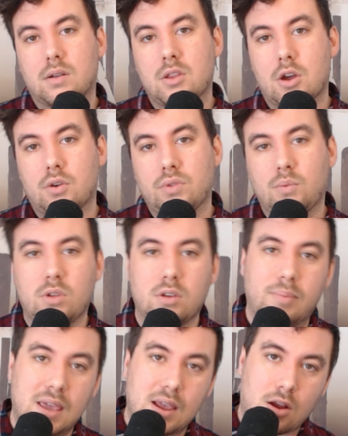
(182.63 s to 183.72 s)
not only will you
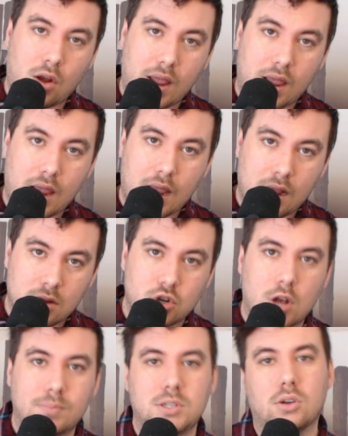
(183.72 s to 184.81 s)
be earning
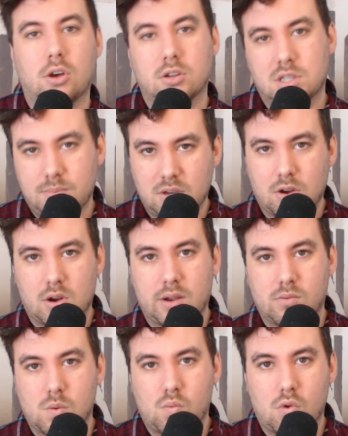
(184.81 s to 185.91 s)
airdrops, you'll also be earning
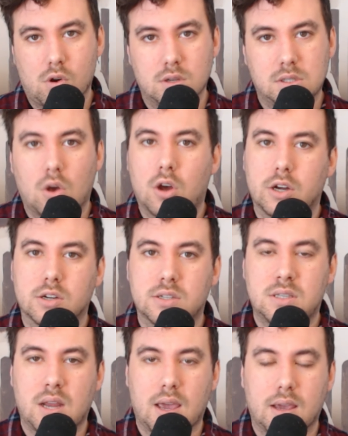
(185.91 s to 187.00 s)
rewards on your
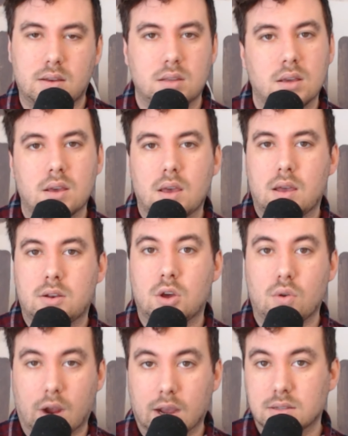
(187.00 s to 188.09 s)
staked
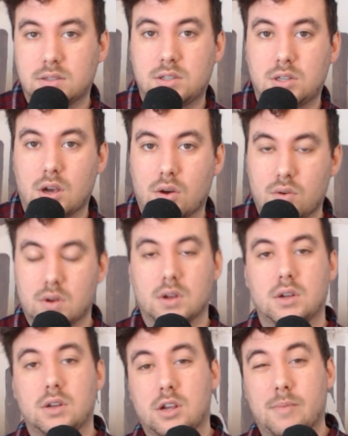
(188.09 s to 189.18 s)
tokens. So
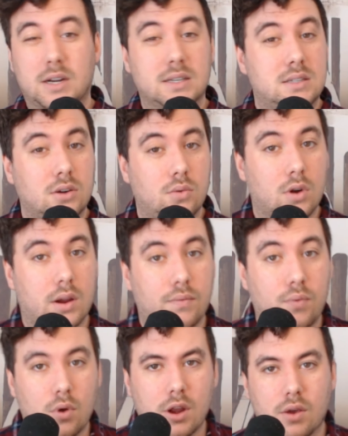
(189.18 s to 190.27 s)
your money's still working
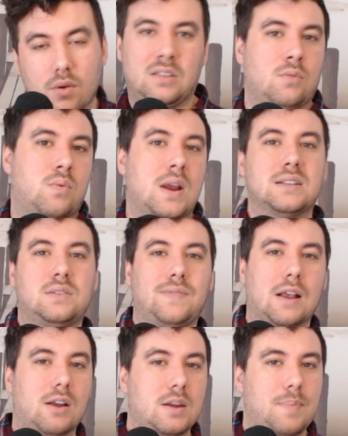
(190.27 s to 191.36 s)
for you. The rates
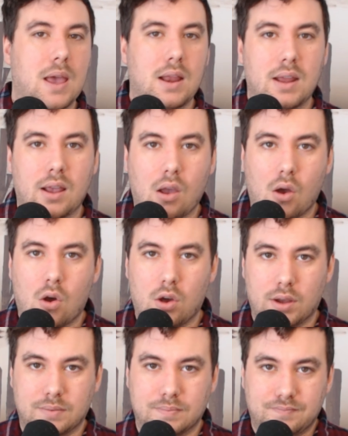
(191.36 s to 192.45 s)
vary depending
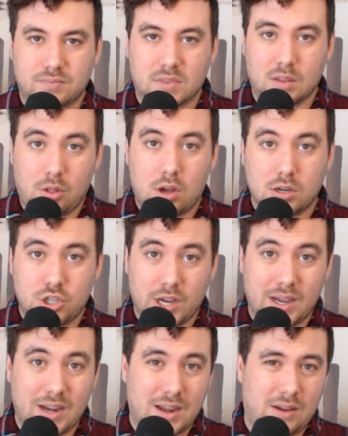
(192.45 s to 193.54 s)
on the
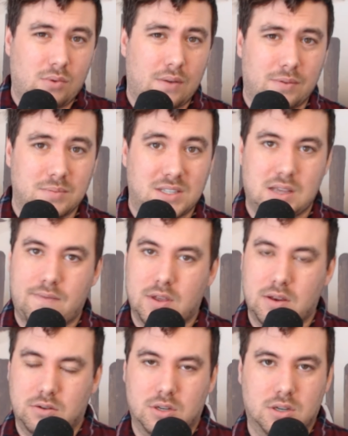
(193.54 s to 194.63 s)
blockchain, anywhere from
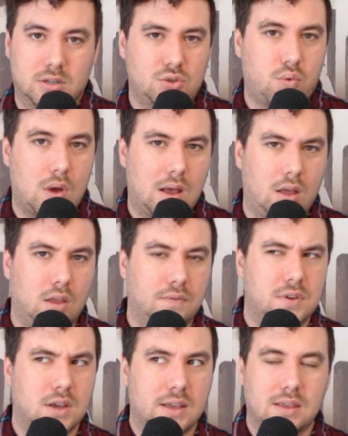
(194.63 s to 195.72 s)
7 to 12
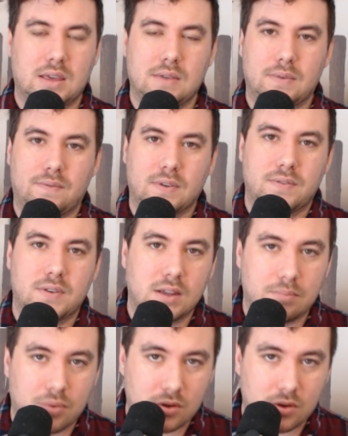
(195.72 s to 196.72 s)
to I think even 15%.